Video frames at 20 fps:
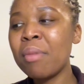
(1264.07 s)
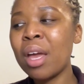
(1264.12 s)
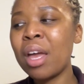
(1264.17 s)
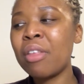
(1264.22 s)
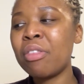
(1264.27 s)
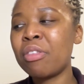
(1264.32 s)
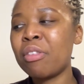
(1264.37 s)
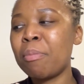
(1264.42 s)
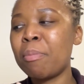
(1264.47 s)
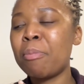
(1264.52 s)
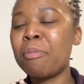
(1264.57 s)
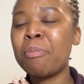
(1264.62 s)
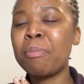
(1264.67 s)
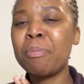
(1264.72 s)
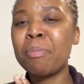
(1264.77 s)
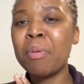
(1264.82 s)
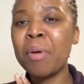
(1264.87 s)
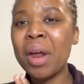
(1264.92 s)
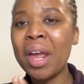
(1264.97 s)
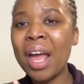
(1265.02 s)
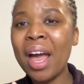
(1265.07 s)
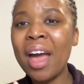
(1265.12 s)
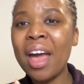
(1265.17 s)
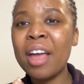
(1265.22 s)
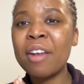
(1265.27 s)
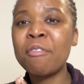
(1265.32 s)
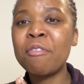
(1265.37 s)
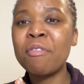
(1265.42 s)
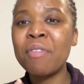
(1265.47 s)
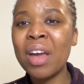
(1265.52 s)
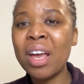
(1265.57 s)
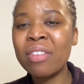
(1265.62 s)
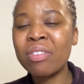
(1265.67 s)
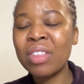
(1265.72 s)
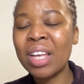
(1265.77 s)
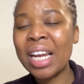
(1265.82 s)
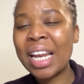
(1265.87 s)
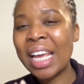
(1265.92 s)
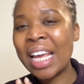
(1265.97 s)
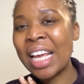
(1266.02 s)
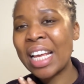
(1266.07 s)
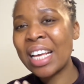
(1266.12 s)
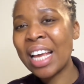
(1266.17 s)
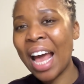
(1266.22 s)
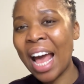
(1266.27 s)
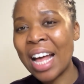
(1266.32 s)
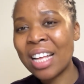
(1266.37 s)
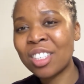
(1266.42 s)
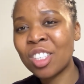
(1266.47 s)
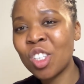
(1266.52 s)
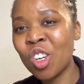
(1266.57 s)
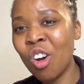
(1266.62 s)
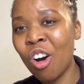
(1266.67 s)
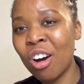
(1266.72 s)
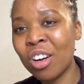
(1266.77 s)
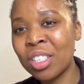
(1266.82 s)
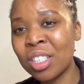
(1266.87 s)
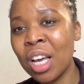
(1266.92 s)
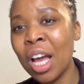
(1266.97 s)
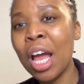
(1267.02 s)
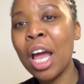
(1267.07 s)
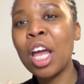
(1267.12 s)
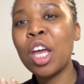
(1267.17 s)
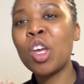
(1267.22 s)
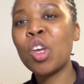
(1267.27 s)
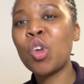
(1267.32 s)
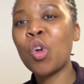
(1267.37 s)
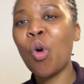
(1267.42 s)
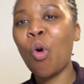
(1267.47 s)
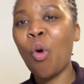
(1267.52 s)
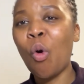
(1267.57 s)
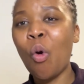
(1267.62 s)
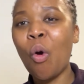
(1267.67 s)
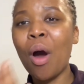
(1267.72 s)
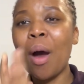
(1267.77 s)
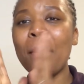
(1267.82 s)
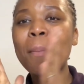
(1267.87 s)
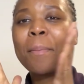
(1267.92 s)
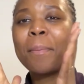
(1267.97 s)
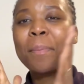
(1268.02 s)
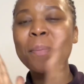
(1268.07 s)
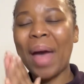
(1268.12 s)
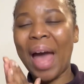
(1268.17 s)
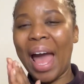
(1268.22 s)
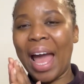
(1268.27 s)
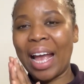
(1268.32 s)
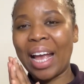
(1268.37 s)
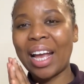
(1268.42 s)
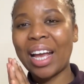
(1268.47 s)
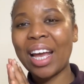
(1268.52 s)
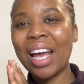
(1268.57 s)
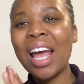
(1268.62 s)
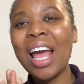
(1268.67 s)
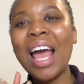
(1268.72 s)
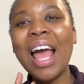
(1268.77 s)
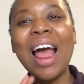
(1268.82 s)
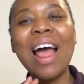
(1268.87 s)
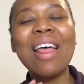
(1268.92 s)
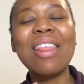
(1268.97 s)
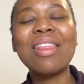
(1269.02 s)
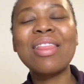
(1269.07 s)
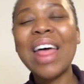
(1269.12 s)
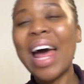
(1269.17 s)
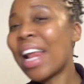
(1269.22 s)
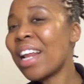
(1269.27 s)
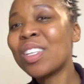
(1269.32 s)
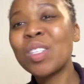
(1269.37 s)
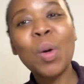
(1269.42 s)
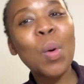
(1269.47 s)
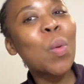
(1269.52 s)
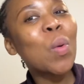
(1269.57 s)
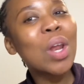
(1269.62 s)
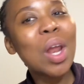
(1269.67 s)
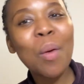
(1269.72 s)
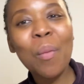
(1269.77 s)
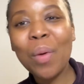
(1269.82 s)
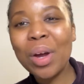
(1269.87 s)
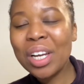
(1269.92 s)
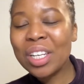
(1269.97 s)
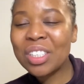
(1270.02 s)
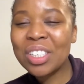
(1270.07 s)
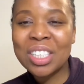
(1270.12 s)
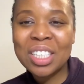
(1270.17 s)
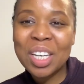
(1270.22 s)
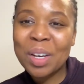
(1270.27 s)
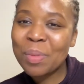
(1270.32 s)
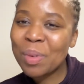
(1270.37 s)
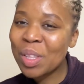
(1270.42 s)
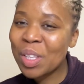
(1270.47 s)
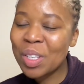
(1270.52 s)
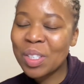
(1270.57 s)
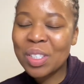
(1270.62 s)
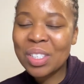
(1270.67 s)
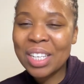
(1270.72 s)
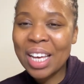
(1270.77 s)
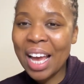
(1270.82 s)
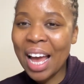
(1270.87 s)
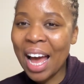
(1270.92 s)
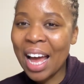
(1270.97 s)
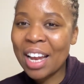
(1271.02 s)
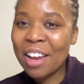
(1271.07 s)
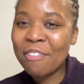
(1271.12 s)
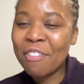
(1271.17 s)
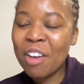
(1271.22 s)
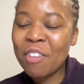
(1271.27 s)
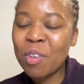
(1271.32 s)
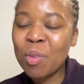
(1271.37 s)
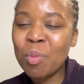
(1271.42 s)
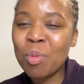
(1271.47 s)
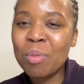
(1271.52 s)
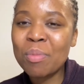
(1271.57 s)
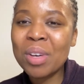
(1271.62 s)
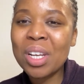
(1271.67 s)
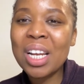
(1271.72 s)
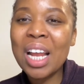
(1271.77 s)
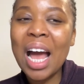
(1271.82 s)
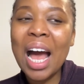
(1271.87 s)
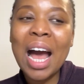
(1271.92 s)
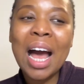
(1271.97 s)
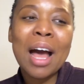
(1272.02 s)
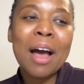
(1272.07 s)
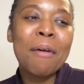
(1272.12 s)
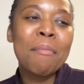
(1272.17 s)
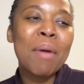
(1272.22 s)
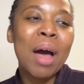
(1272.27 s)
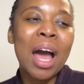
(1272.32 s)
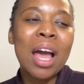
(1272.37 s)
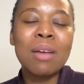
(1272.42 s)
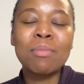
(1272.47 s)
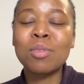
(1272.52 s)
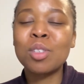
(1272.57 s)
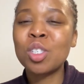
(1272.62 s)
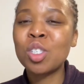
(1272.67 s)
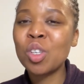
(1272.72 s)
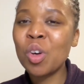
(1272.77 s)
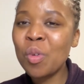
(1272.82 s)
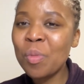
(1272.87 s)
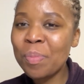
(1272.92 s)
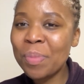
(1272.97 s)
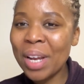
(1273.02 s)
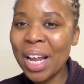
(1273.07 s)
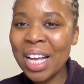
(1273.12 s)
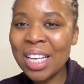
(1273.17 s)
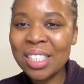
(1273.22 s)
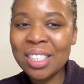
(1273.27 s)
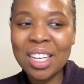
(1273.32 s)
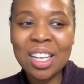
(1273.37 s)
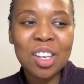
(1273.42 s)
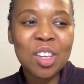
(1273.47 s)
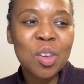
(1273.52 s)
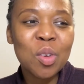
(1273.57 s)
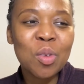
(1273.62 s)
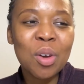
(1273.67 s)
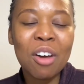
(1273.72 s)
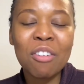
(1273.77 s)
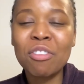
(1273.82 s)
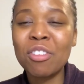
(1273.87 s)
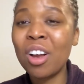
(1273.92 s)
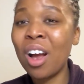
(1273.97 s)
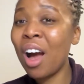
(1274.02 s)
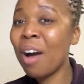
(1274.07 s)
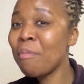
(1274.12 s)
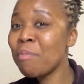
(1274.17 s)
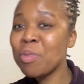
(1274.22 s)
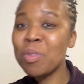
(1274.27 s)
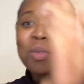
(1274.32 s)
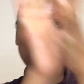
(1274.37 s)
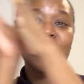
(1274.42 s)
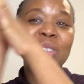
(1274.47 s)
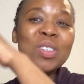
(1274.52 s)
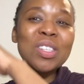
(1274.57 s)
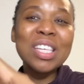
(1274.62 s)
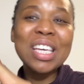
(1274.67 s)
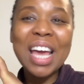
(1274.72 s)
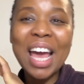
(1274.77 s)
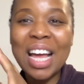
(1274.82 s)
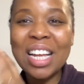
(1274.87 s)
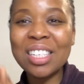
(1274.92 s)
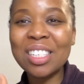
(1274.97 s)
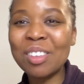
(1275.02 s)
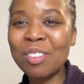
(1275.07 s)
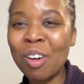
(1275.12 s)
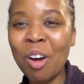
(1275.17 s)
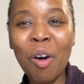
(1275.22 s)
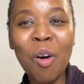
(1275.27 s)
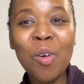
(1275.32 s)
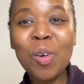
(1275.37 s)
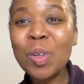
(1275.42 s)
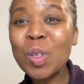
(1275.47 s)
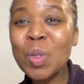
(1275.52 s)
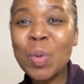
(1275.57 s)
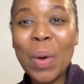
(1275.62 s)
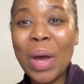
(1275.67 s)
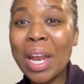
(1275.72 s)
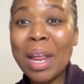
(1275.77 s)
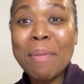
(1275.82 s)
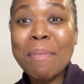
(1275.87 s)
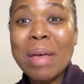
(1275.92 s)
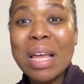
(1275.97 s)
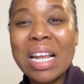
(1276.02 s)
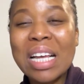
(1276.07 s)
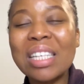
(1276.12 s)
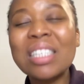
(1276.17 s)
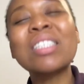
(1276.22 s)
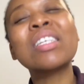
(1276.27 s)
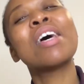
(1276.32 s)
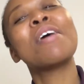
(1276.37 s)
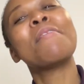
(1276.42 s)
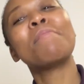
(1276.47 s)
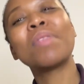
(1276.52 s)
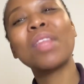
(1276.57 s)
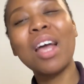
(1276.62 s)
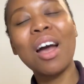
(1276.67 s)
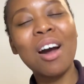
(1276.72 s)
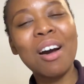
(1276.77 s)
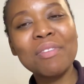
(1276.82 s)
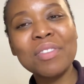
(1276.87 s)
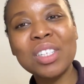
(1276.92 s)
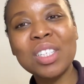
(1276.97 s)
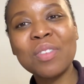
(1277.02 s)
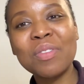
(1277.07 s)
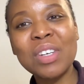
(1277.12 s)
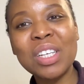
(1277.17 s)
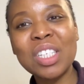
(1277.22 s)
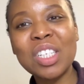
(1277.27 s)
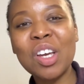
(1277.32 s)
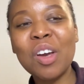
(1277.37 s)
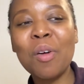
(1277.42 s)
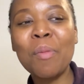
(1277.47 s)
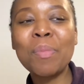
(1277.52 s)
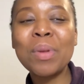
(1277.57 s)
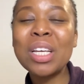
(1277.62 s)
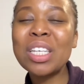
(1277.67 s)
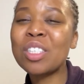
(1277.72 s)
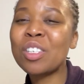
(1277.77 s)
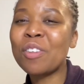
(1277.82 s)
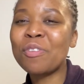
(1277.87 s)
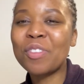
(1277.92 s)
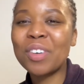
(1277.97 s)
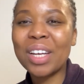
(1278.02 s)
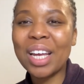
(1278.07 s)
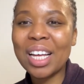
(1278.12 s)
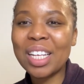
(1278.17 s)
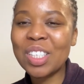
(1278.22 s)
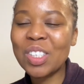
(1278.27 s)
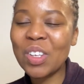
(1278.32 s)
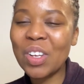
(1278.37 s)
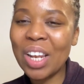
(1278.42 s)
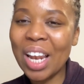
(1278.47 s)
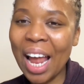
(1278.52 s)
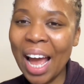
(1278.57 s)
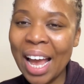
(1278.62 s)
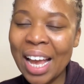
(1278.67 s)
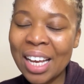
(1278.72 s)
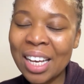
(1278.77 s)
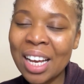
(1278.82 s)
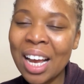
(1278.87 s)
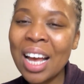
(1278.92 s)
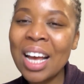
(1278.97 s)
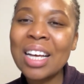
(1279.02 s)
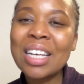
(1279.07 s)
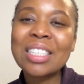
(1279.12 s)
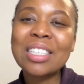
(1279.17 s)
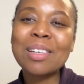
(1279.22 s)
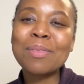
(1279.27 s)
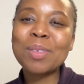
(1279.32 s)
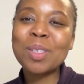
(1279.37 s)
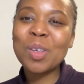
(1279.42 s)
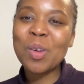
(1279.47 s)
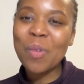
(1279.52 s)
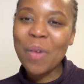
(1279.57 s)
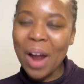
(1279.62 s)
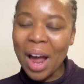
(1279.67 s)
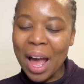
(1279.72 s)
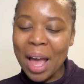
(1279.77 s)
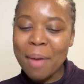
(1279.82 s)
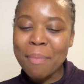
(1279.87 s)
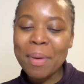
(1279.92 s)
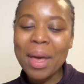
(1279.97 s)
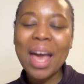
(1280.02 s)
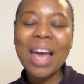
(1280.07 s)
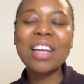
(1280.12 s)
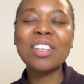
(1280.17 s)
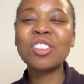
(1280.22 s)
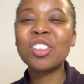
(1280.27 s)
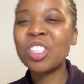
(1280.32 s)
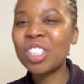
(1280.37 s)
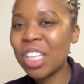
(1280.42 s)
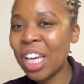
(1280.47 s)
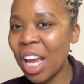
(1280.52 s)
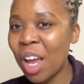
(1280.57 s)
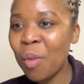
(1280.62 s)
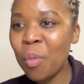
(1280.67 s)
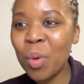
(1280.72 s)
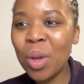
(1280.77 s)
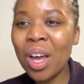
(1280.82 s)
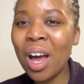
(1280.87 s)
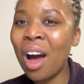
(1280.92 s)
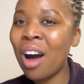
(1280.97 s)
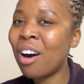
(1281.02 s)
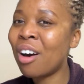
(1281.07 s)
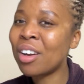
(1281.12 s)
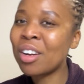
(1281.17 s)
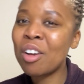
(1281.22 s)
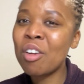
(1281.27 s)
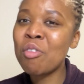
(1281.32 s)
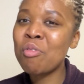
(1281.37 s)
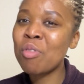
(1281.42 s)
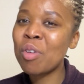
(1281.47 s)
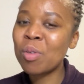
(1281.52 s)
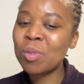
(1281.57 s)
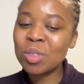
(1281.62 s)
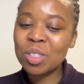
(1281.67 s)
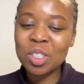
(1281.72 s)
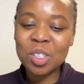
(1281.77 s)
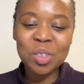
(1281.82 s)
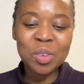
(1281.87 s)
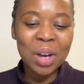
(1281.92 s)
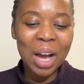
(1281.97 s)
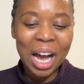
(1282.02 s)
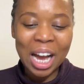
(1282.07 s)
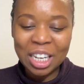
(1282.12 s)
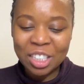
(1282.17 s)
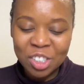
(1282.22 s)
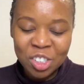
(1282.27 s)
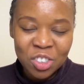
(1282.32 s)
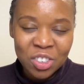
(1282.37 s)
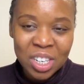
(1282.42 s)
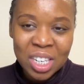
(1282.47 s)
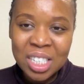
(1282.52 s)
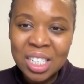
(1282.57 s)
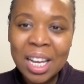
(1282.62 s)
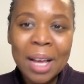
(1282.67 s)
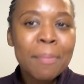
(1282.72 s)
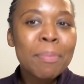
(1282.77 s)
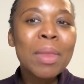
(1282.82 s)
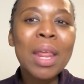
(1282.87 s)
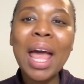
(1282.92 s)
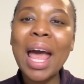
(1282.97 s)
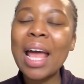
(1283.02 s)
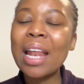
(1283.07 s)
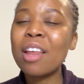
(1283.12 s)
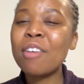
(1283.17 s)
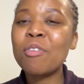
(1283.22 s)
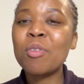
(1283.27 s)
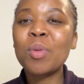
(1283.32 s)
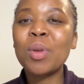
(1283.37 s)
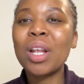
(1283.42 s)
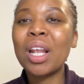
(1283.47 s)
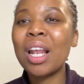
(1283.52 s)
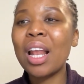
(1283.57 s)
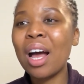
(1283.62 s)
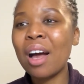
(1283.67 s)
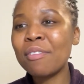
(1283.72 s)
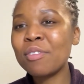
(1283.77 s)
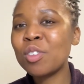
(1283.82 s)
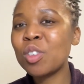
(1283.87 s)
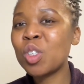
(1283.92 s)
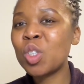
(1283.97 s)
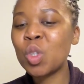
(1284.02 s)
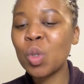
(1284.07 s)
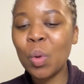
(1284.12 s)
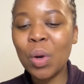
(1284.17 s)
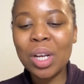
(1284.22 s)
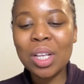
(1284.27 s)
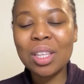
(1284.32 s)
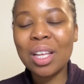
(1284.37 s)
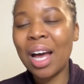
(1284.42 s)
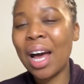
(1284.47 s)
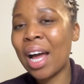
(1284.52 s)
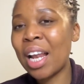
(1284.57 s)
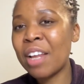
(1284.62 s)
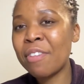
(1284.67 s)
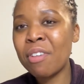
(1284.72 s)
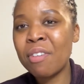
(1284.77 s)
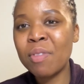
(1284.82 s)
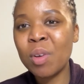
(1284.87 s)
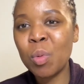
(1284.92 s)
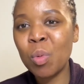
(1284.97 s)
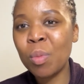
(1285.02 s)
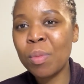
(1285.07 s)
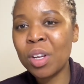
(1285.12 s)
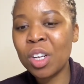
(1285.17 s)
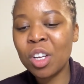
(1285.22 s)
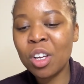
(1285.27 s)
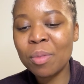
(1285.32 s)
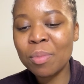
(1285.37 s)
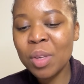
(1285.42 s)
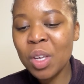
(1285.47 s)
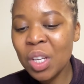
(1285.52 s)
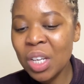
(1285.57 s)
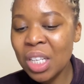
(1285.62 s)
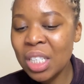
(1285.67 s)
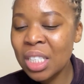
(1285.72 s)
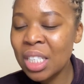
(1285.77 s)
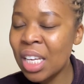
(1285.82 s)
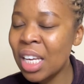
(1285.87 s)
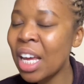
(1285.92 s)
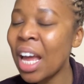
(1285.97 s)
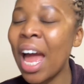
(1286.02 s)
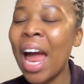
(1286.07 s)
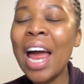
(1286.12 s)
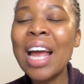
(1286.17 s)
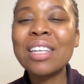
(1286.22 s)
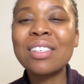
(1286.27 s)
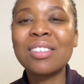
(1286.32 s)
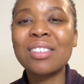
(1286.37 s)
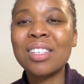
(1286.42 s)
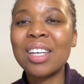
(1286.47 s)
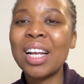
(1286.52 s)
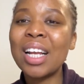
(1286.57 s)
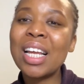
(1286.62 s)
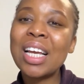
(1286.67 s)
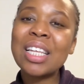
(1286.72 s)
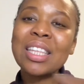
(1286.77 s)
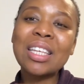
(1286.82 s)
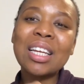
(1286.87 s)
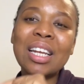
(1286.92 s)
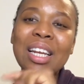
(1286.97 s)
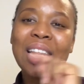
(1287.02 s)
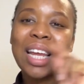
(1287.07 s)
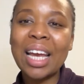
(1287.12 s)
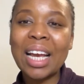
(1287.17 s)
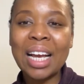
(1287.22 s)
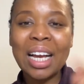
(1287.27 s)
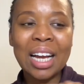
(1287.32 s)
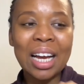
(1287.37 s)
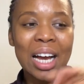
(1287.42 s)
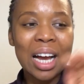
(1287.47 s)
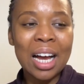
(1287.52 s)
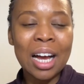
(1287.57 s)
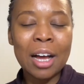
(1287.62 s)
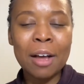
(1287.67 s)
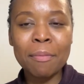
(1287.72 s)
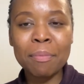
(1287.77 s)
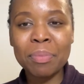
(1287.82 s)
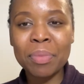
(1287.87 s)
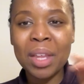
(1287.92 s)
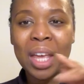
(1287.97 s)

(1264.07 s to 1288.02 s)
in the prayer and faith that he has got your back. That is all I wanted to share with you today, highly favored woman. I am so blessed that you have come through to the end, the whole 20 minutes of this video. Please don't forget to like, subscribe, and share. We are on a road to 100. And if you would love to join the Highly Favored Woman community, just click the link at